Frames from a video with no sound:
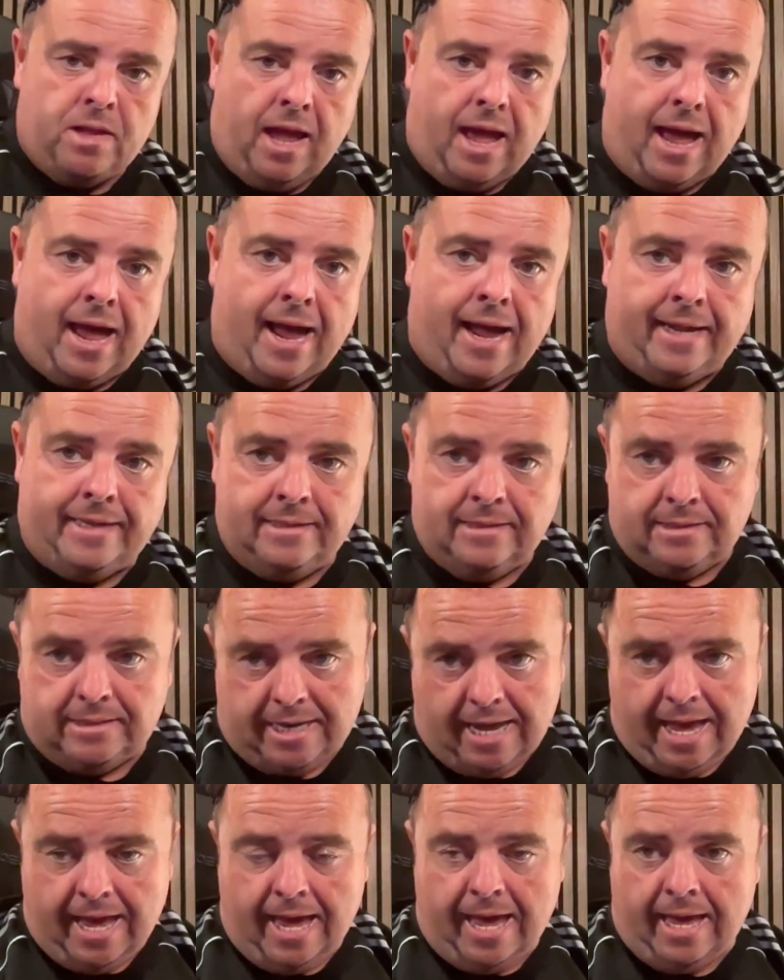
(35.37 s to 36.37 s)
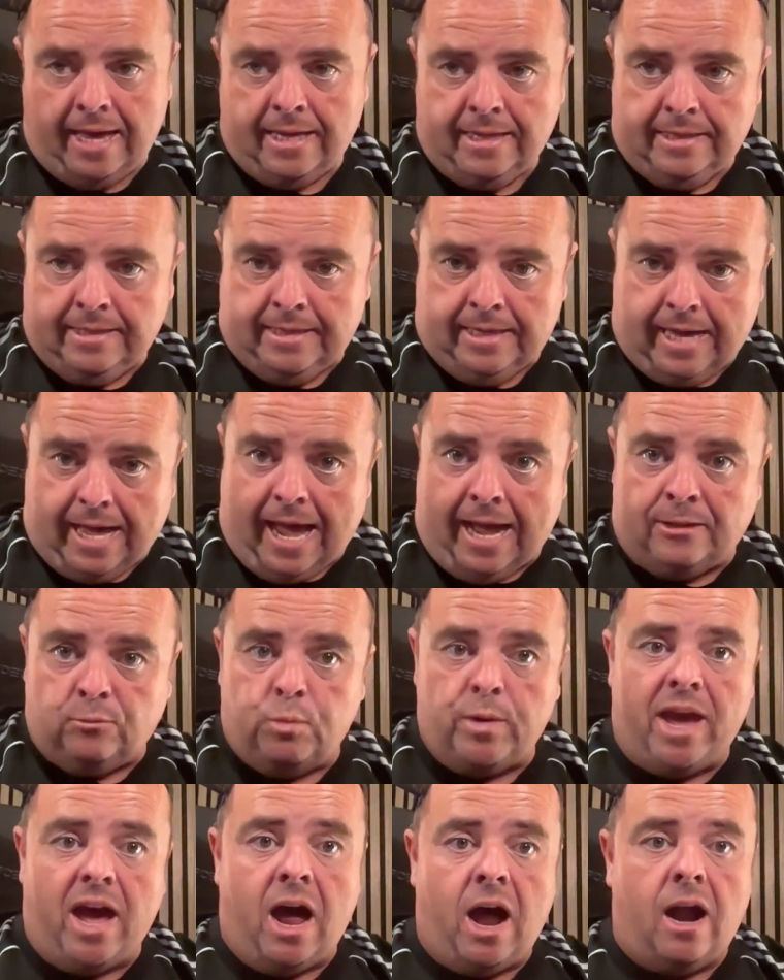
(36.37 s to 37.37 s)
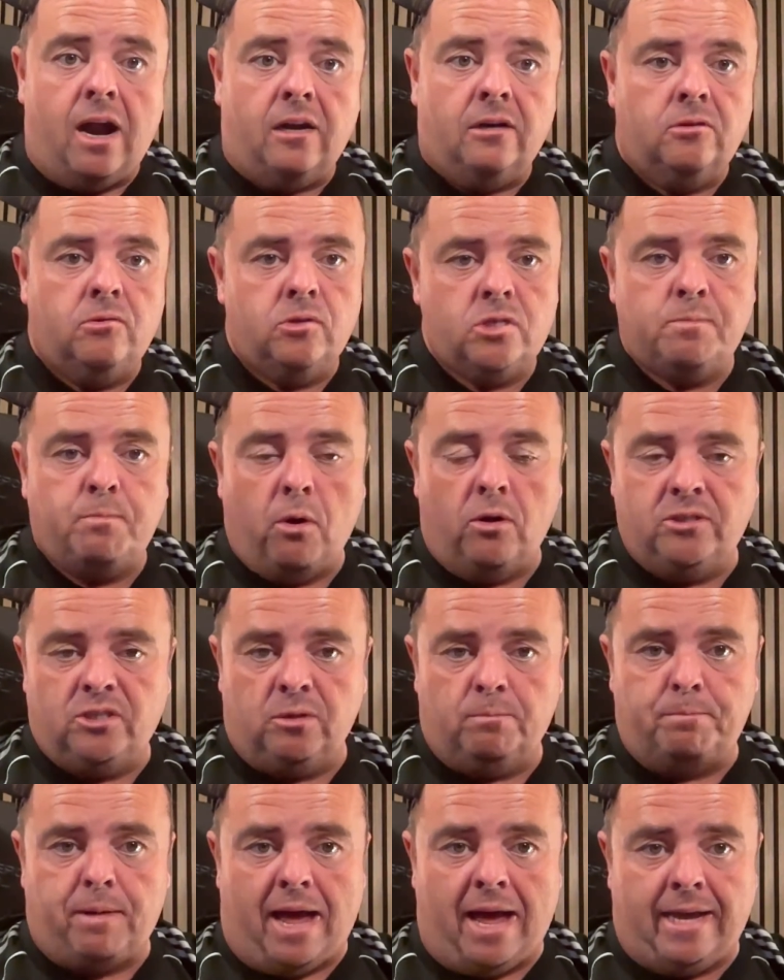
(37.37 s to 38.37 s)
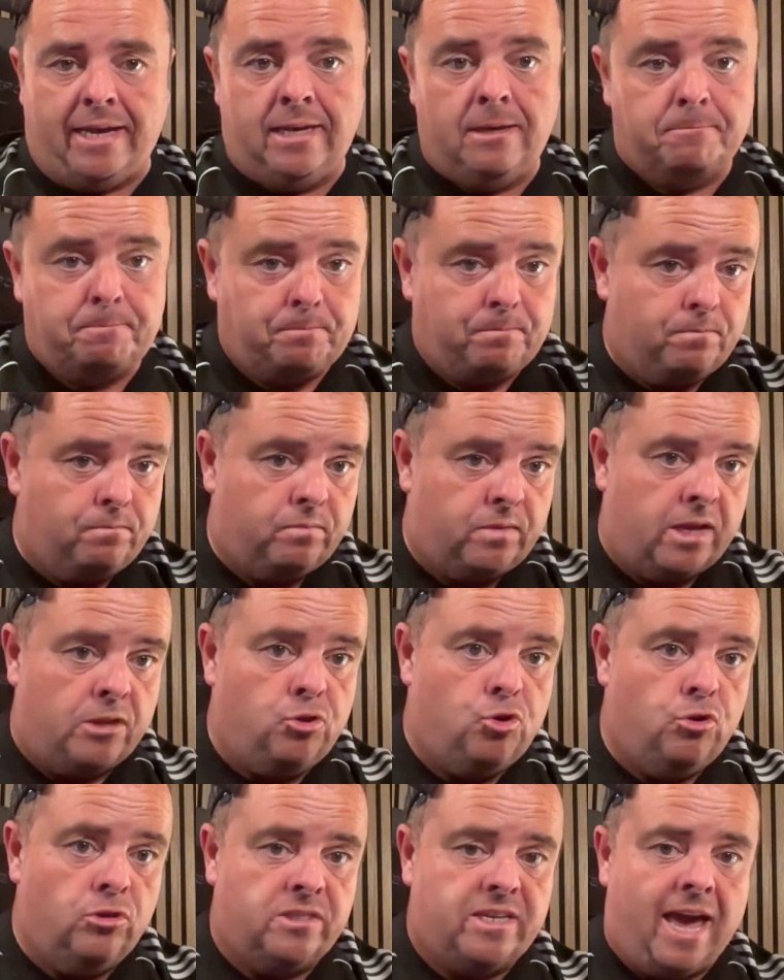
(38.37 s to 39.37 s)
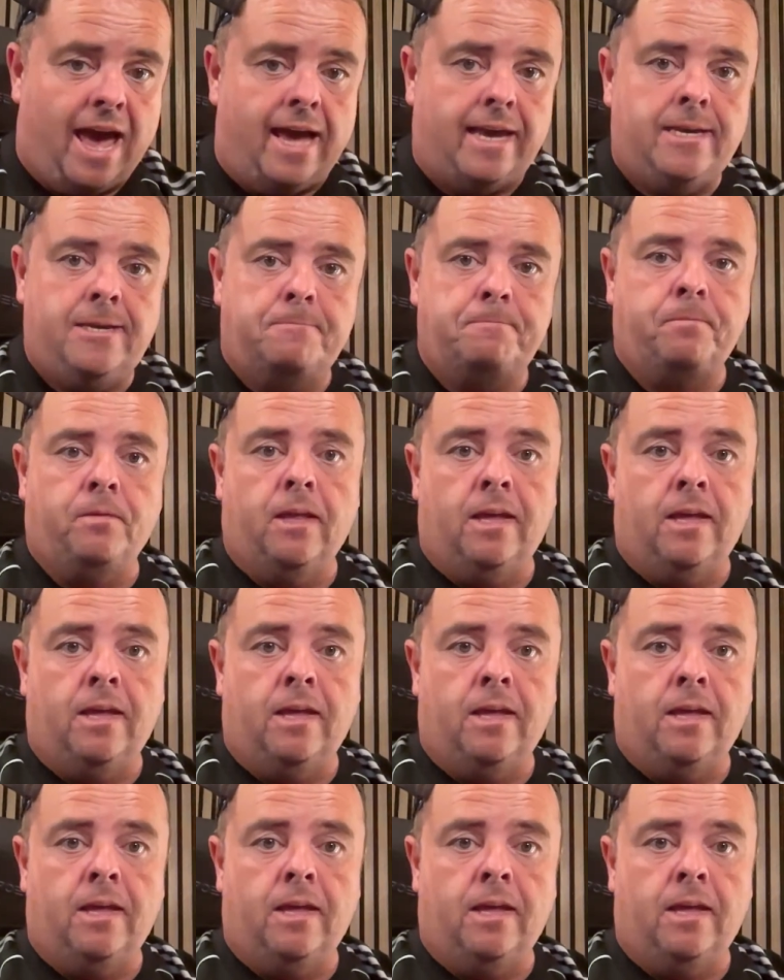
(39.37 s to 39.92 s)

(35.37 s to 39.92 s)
And we are sponsored by The News Guy.